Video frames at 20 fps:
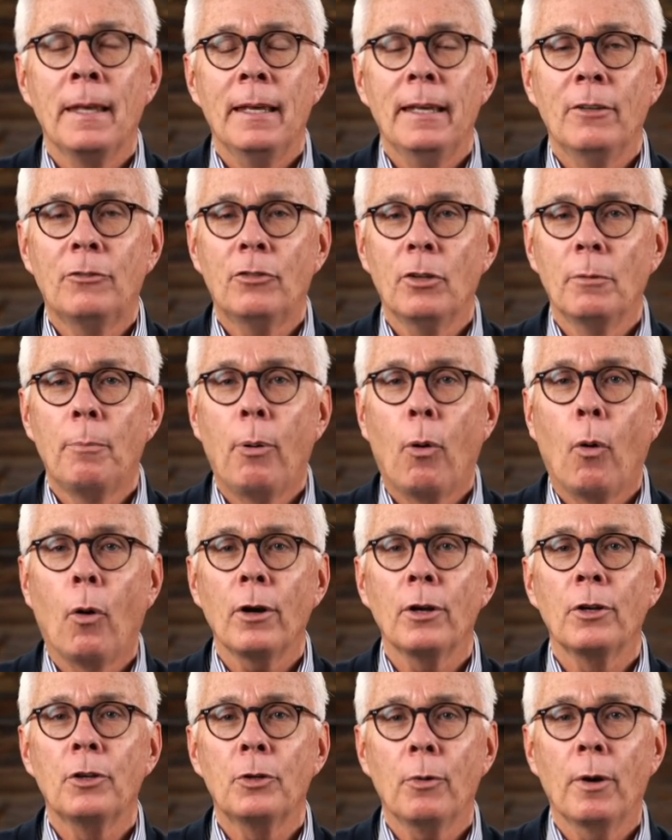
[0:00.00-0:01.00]
it's
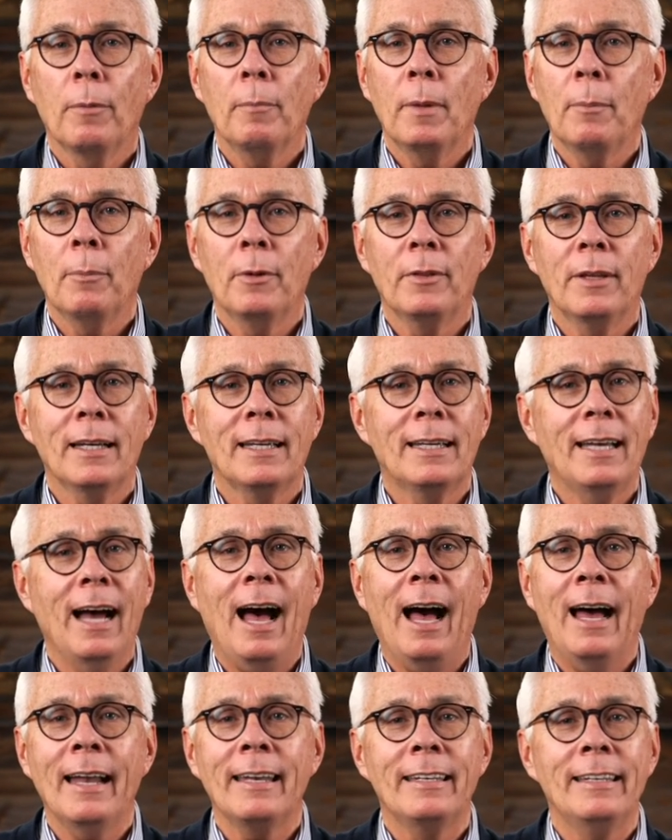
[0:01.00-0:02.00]
important to remember that
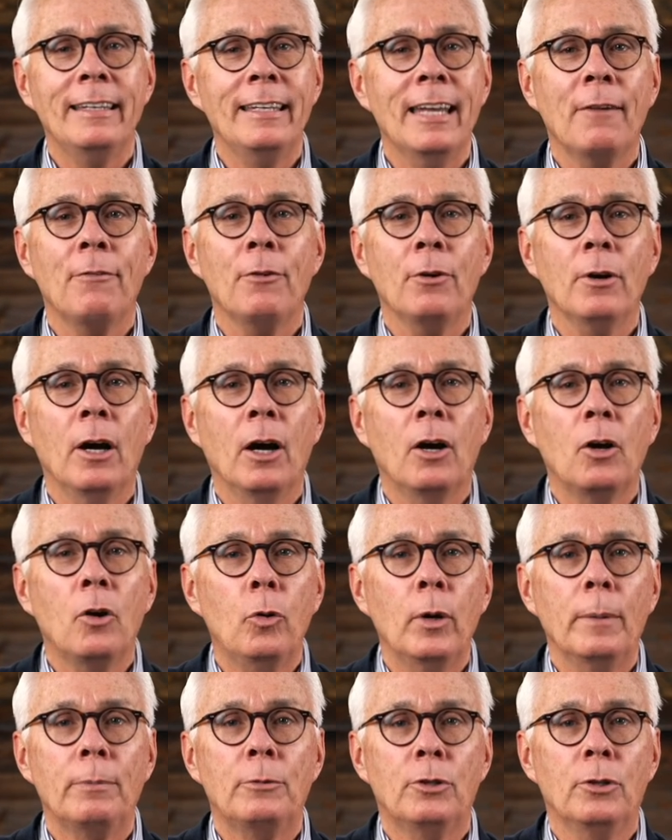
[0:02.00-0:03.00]
God never
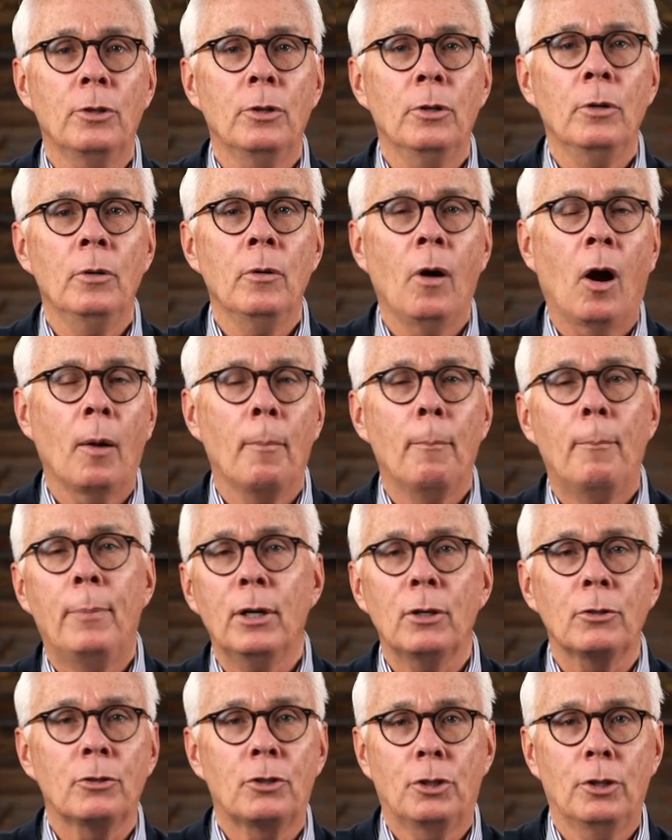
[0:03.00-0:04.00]
equipped you or
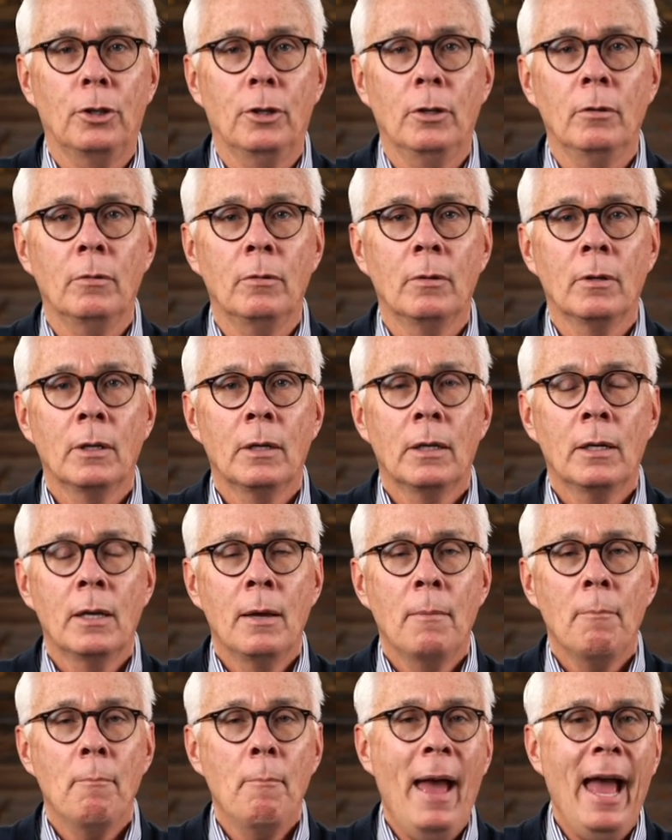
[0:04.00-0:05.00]
built you,
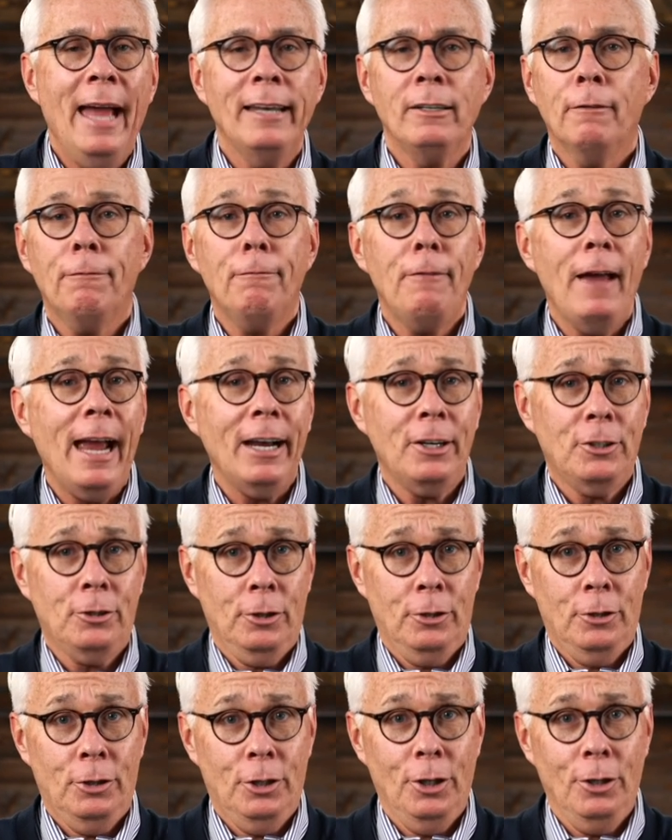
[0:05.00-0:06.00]

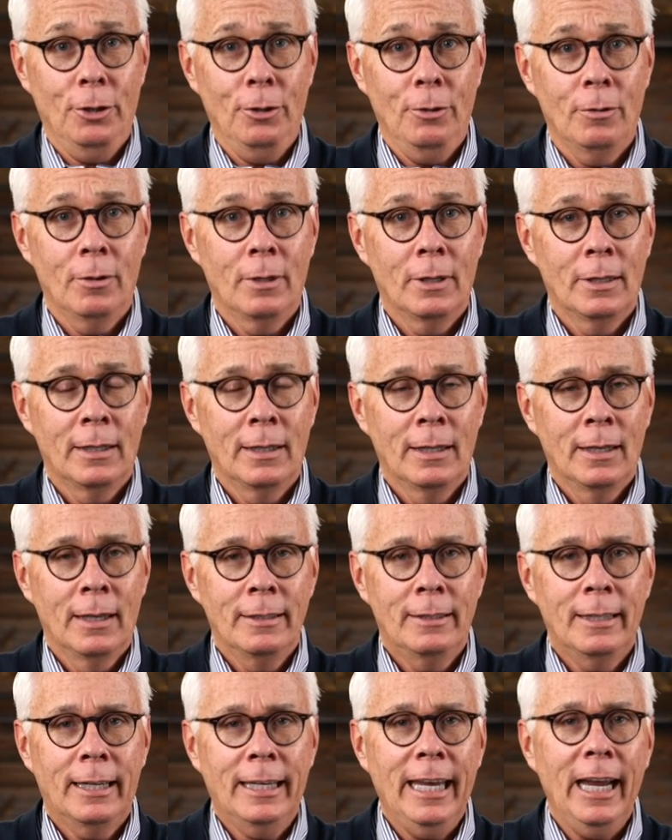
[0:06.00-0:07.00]
manufactured you,
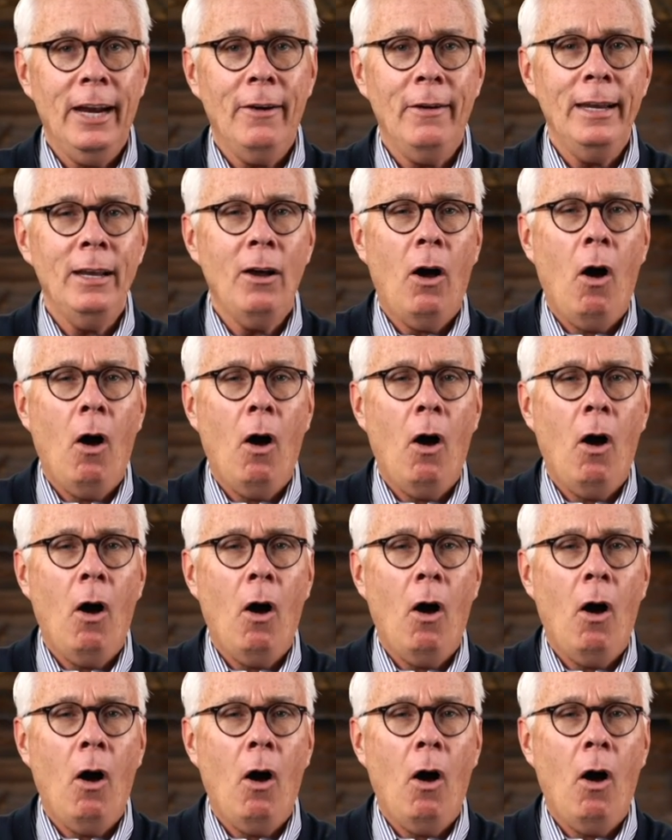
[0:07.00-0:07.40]
to carry